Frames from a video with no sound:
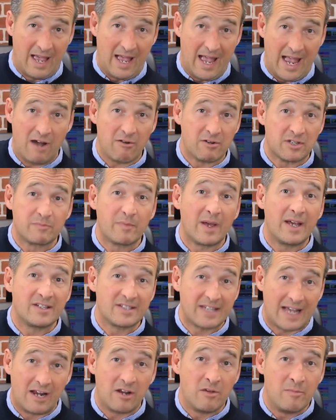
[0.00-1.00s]

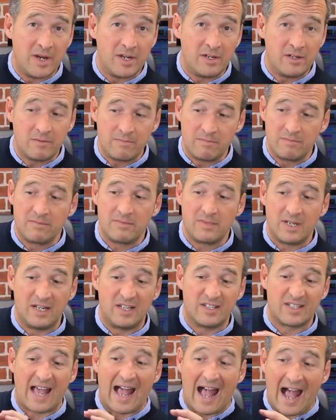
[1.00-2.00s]
aerospace aluminium. It
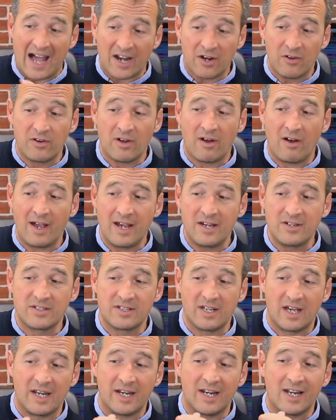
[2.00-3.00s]
is
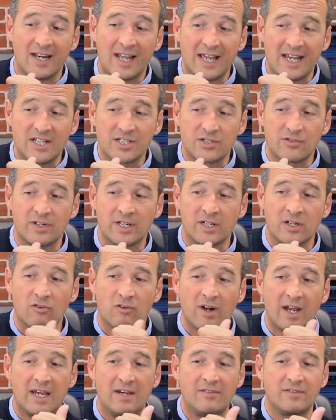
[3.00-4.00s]
anodized and laser
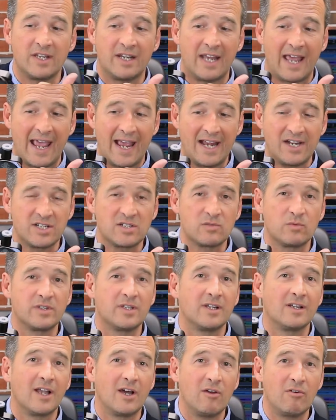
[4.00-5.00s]
engraved and etched with
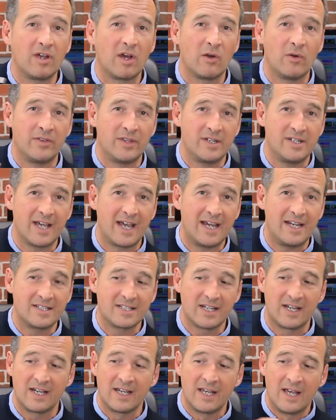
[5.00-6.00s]
the logo and the
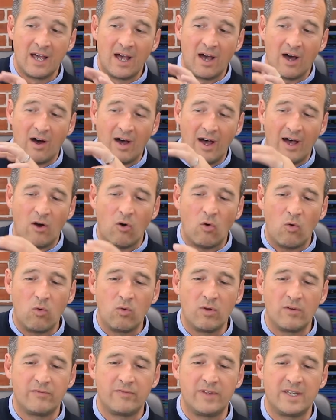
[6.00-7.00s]
data.
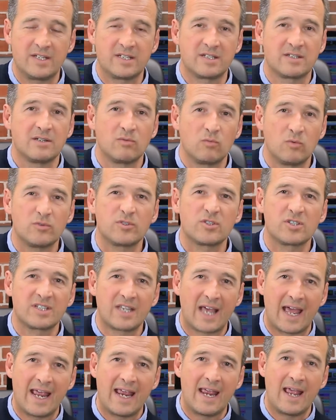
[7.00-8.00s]
All of this will
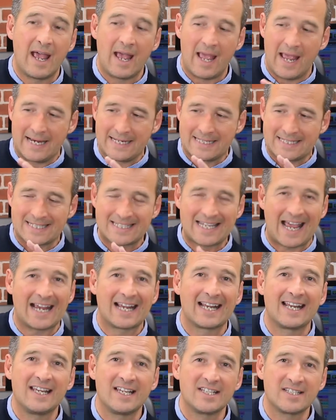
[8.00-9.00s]
stay
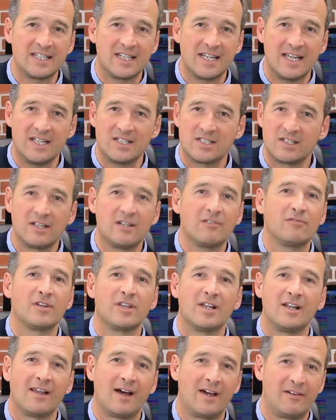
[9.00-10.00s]
exactly as it is for
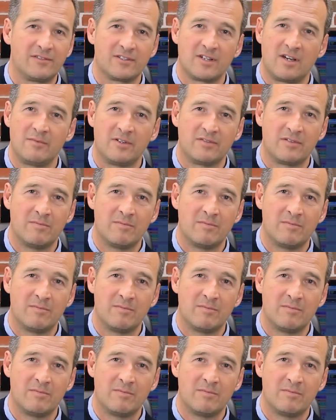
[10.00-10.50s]
the lifetime of the